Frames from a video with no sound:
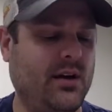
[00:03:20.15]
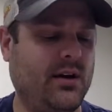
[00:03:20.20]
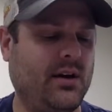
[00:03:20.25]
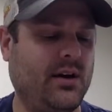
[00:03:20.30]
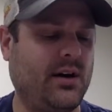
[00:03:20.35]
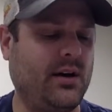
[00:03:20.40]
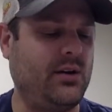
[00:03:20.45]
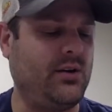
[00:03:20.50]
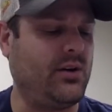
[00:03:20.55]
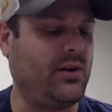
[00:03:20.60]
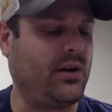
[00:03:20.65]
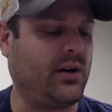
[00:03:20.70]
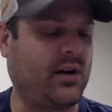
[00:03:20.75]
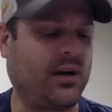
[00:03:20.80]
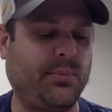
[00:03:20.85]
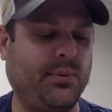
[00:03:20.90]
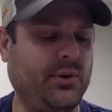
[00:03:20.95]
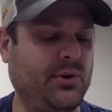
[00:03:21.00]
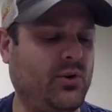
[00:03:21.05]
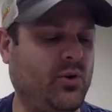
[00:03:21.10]
um, a
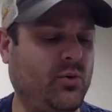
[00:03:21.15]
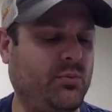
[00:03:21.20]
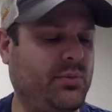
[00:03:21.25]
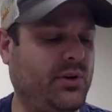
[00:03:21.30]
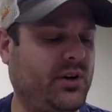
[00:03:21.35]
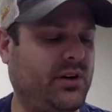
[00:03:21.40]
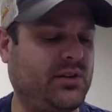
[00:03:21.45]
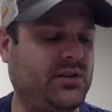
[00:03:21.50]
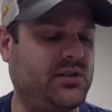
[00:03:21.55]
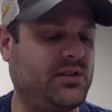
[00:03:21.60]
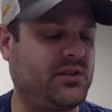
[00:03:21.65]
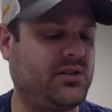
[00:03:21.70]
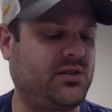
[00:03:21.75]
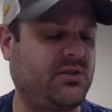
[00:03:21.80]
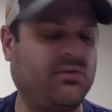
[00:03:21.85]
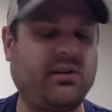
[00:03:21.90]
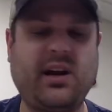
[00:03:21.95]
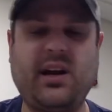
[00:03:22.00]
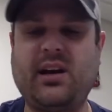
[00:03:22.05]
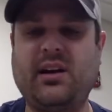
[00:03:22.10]
couple notebooks,
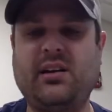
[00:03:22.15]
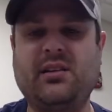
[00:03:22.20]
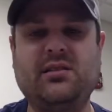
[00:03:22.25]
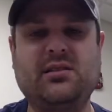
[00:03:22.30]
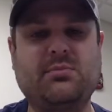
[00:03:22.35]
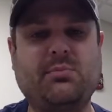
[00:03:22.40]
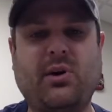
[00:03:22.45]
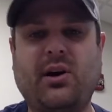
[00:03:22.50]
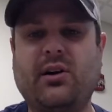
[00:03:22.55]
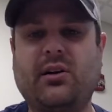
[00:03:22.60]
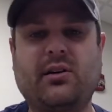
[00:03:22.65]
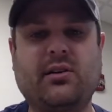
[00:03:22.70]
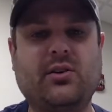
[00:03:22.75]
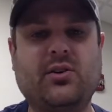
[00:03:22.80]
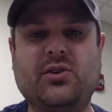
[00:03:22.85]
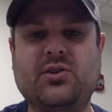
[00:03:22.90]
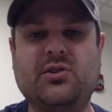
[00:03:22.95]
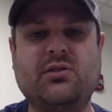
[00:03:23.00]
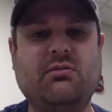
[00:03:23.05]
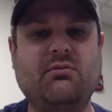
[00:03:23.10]
crayons,
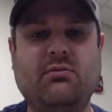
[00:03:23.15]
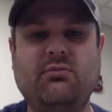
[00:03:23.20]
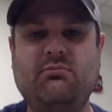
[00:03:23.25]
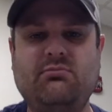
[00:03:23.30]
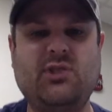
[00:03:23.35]
markers,